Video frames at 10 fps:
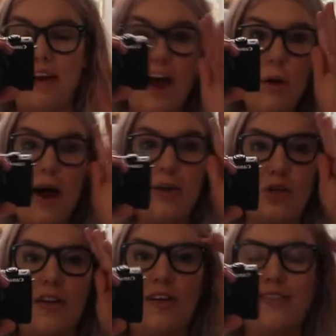now
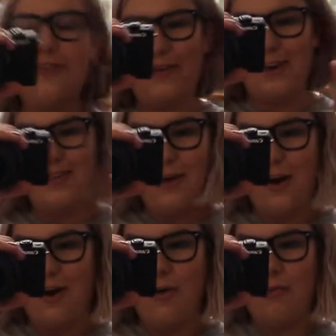actually, Sophina's going
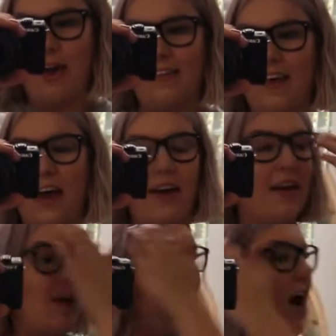home, and
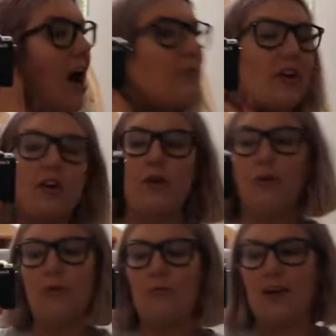then I'm gonna
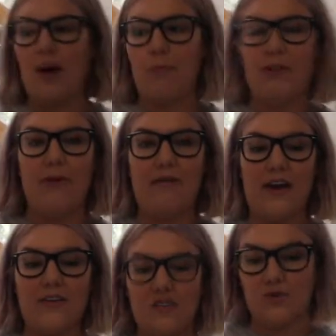go meet up with my
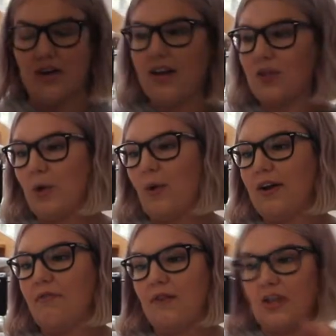friend Serena, because we're going
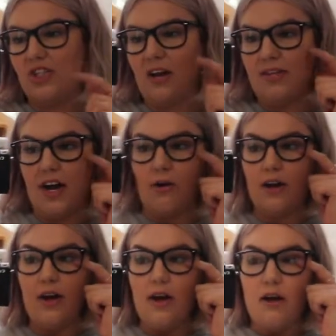to Fresh
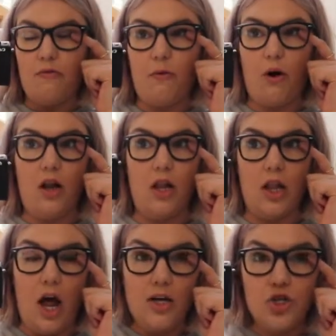Downtown for
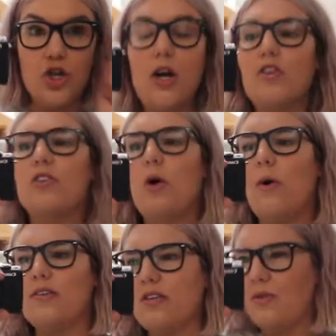lunch, so
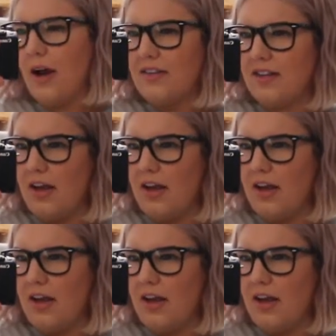I'll see you guys